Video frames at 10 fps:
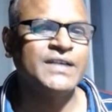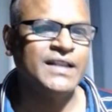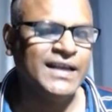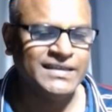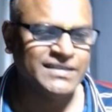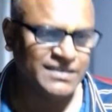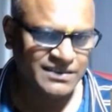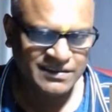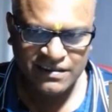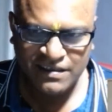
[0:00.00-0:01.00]
Like
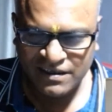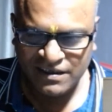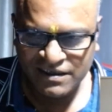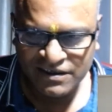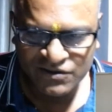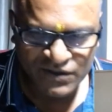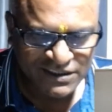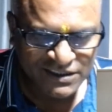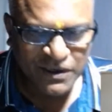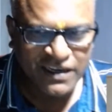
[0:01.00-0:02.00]
this. So
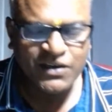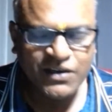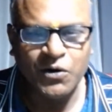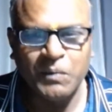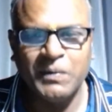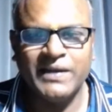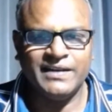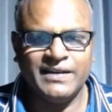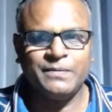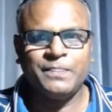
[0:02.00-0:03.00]
it's very common
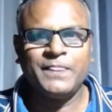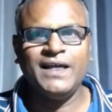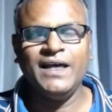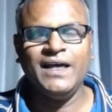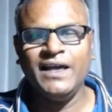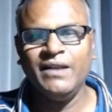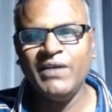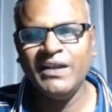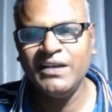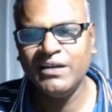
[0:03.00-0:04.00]
and
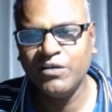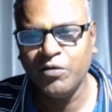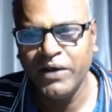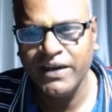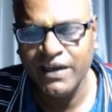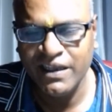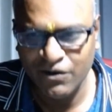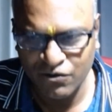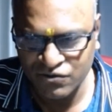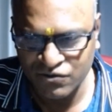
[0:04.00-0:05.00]
very commonly
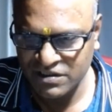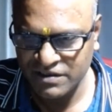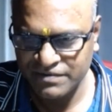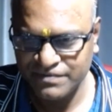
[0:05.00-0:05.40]
used.